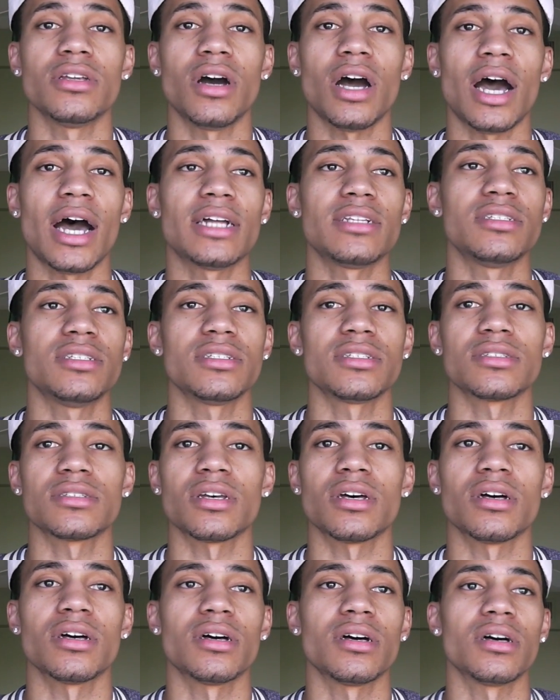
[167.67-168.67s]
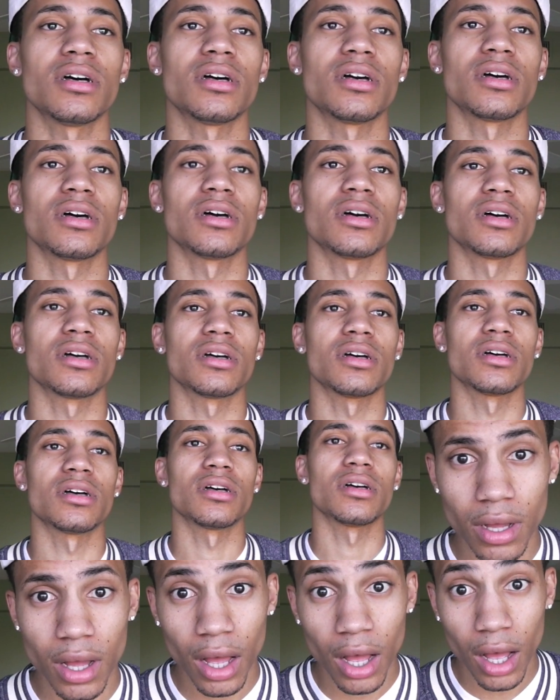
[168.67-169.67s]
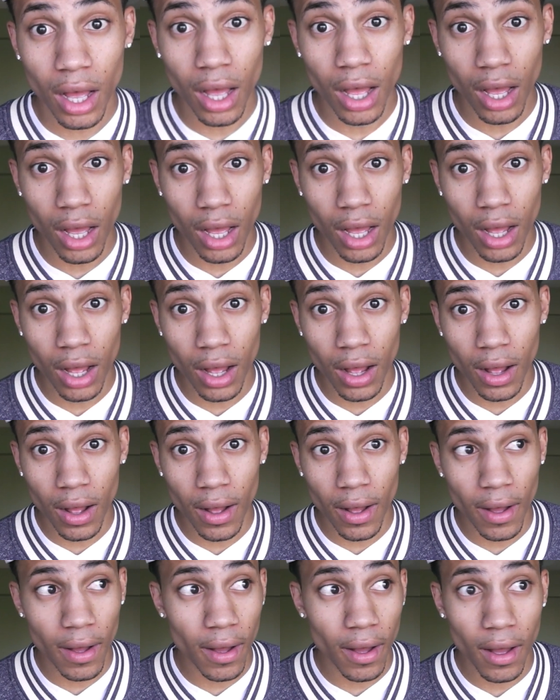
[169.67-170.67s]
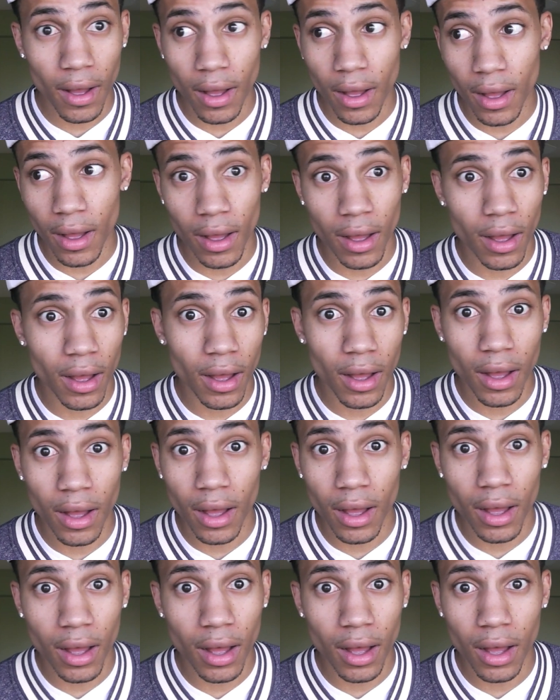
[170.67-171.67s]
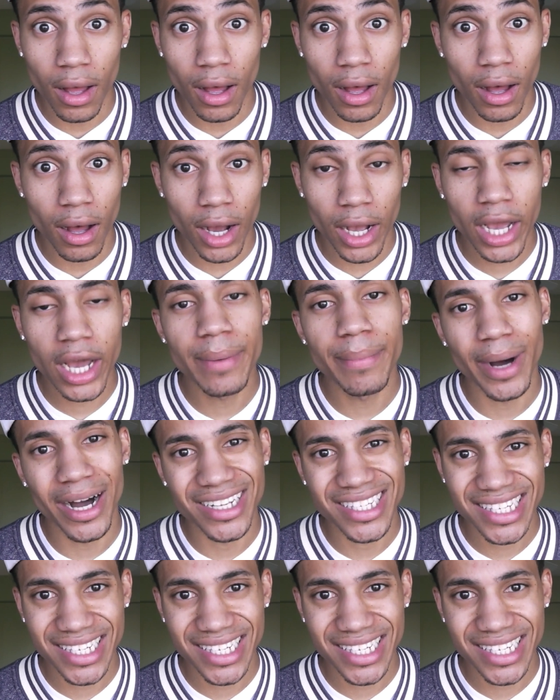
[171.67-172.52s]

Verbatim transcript: know, I just, uh... Uh... Come on,